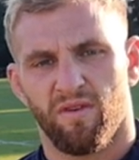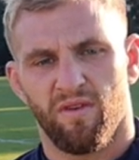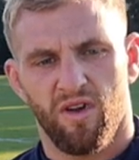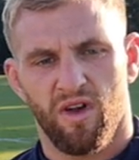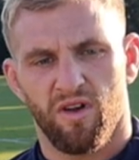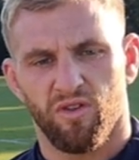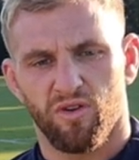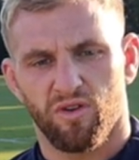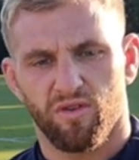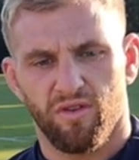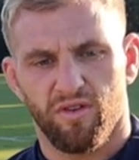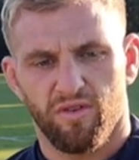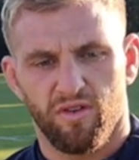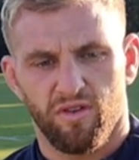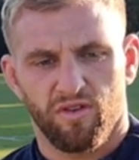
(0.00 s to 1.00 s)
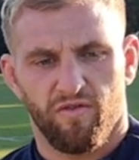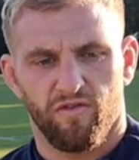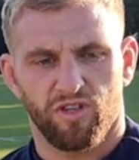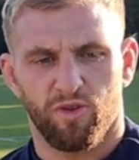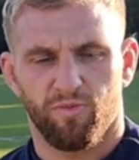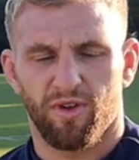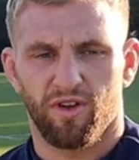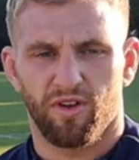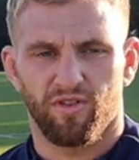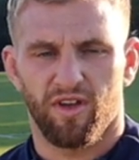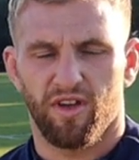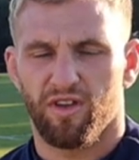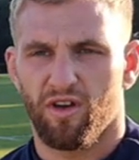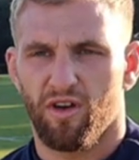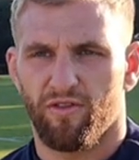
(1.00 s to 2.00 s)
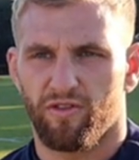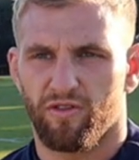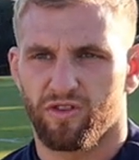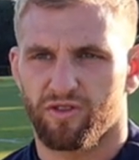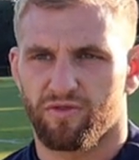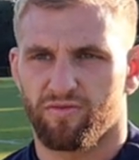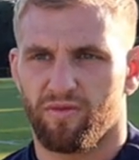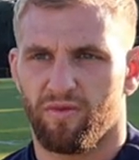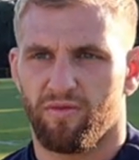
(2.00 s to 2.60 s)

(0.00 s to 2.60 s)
Look, it's obviously been a great year for us.